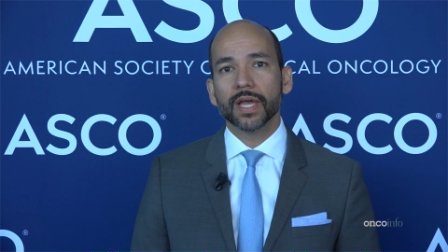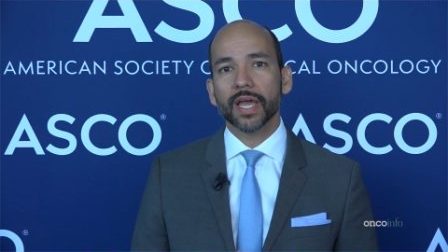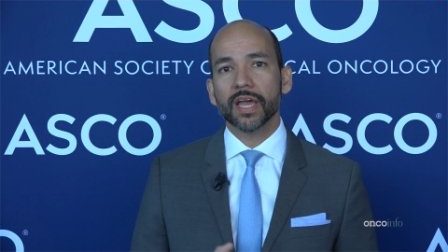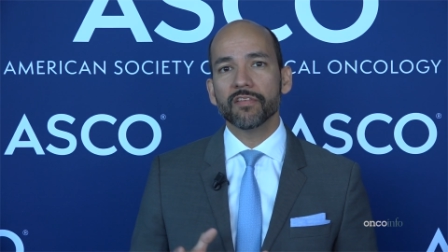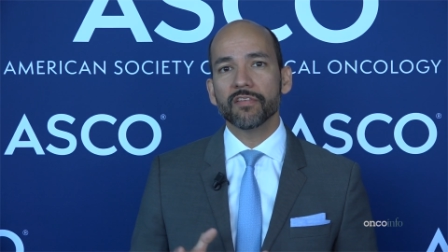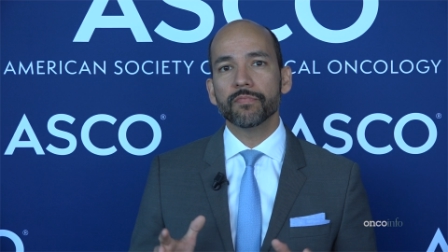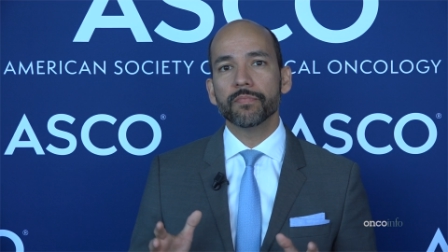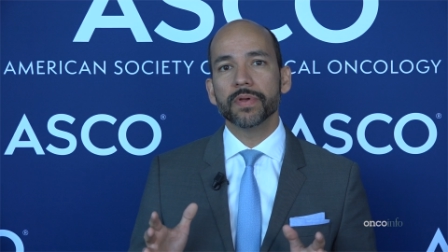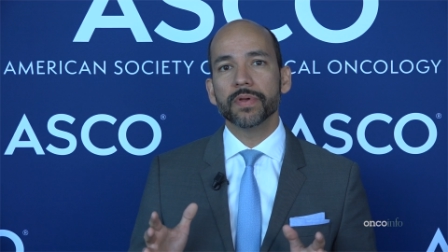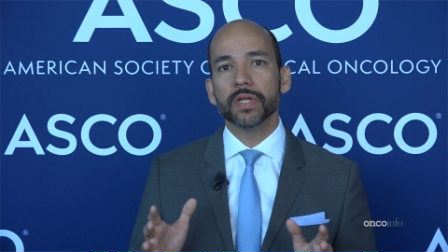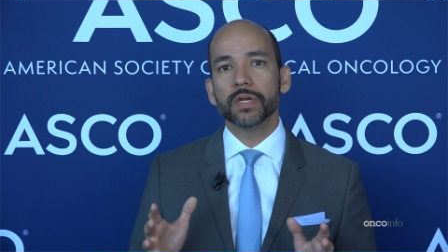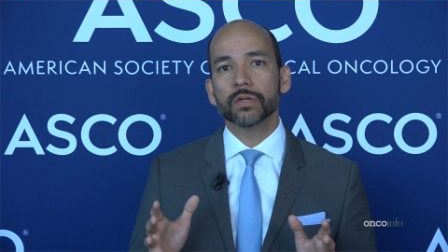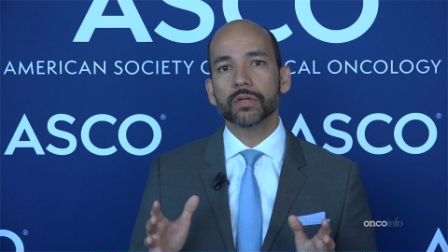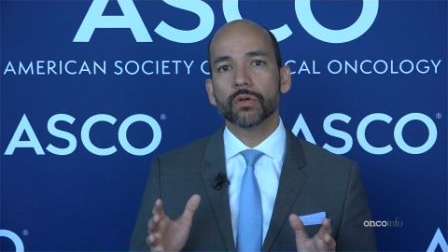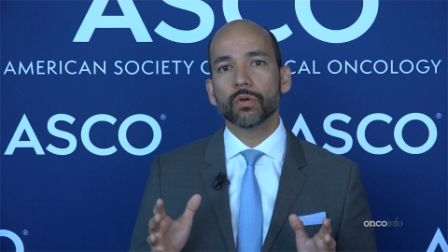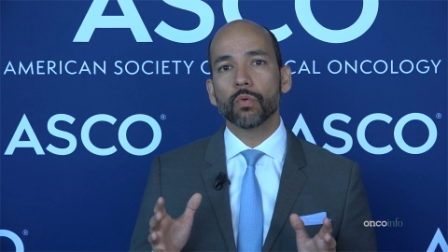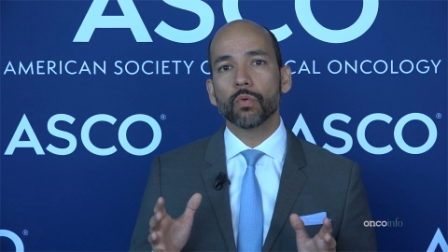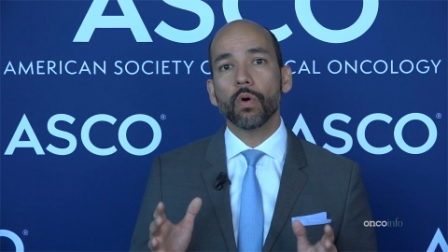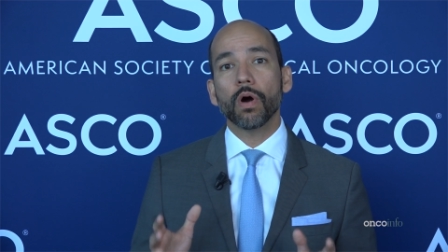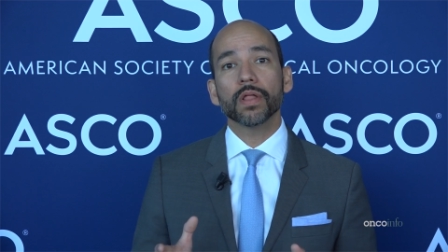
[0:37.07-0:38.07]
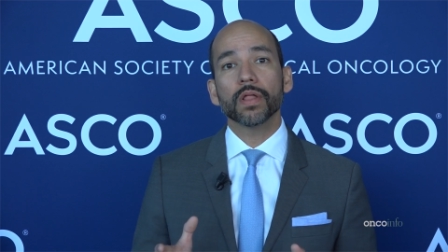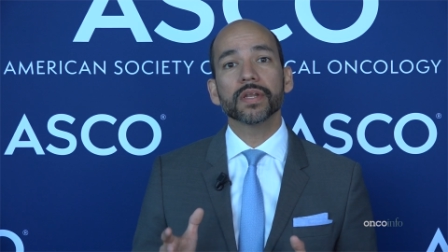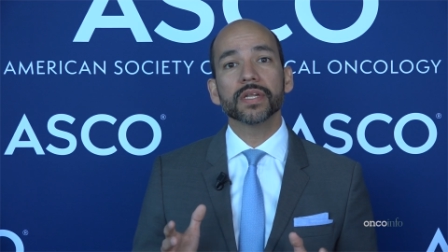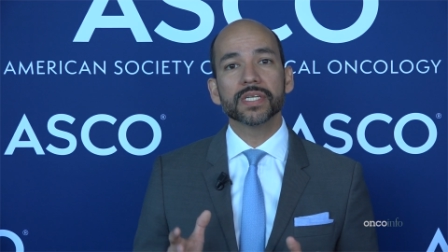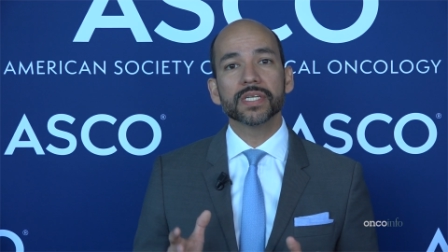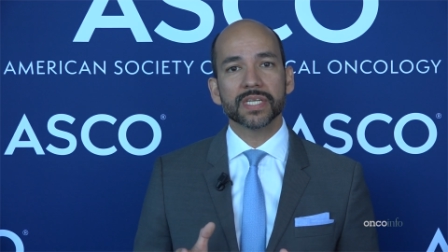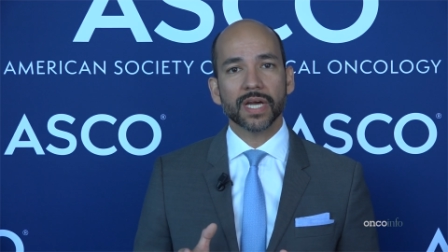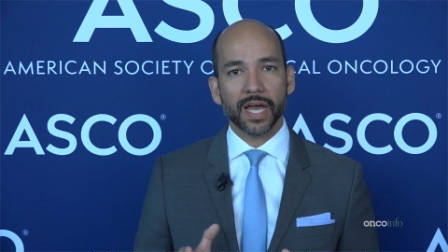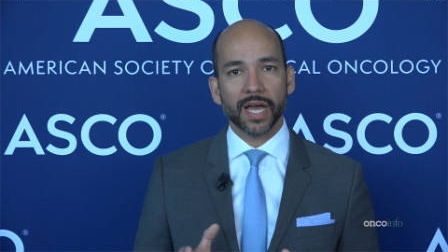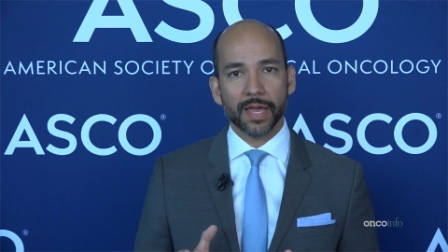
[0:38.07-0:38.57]
have been quality
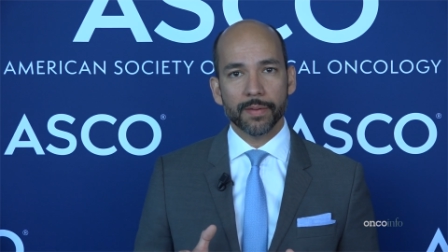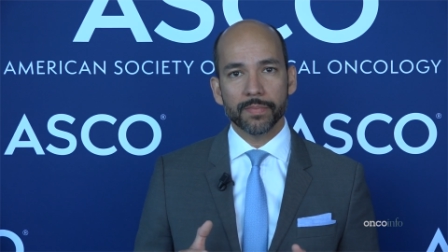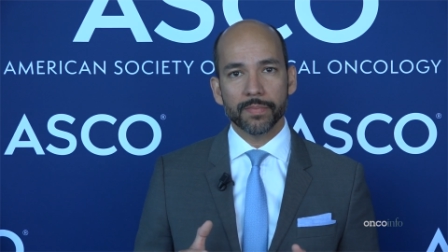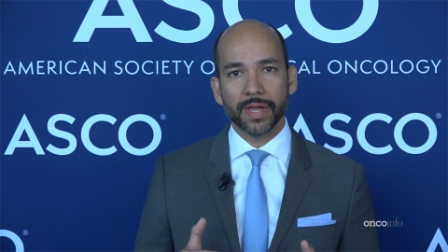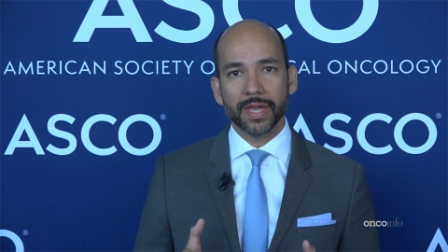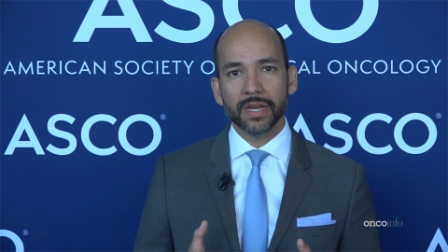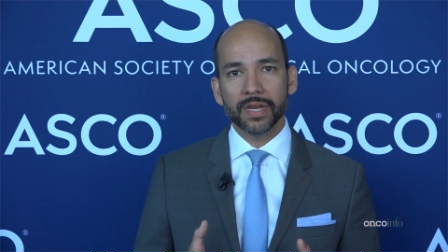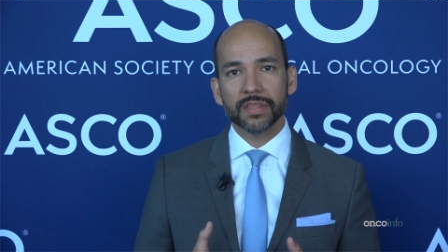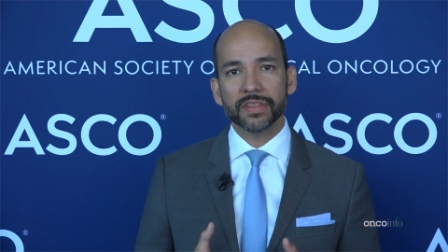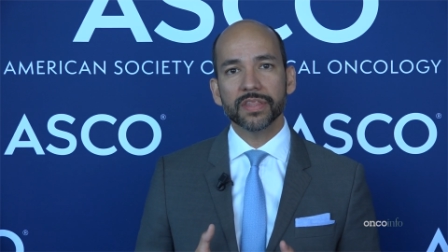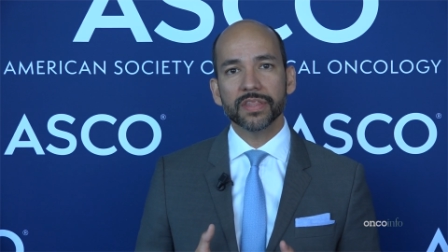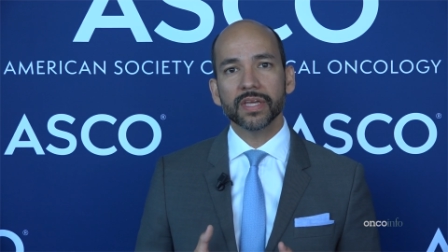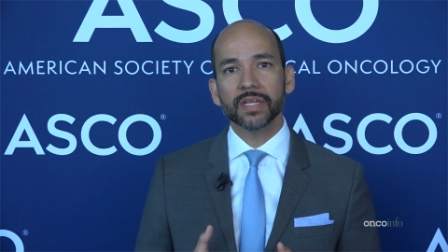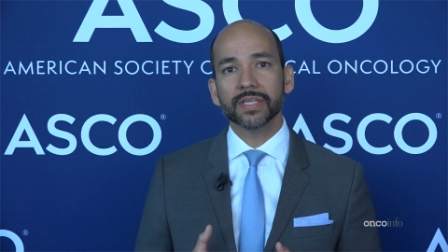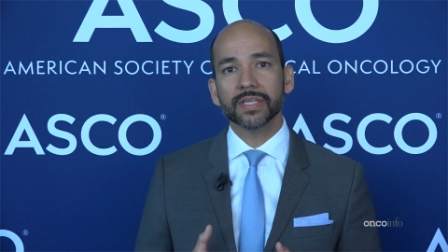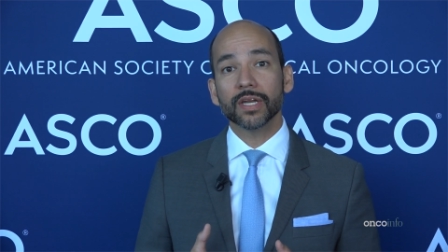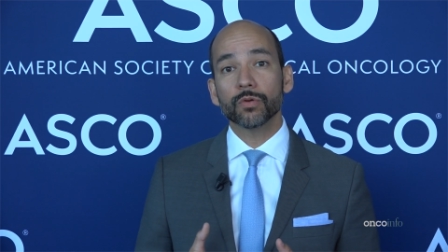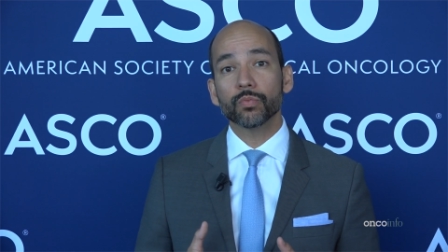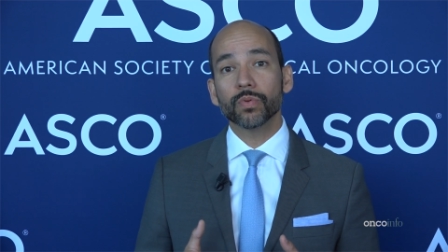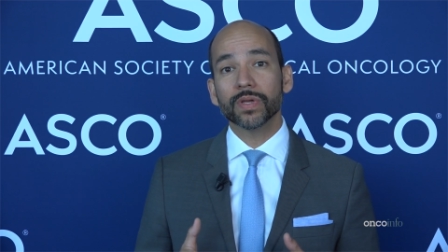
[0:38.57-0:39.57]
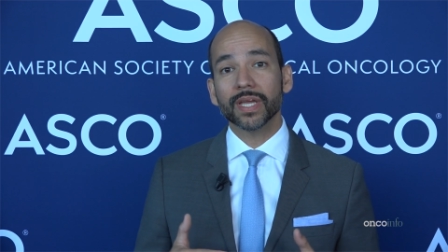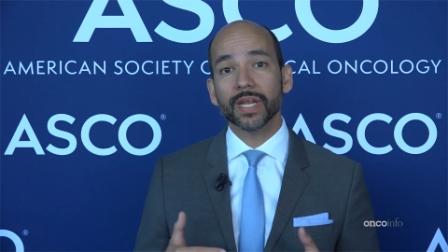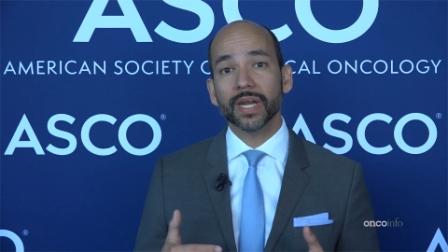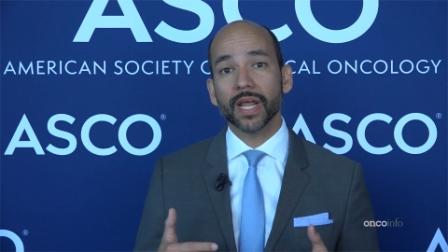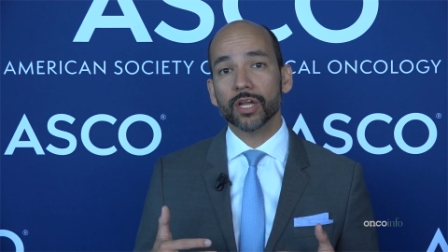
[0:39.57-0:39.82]
time, anything that we can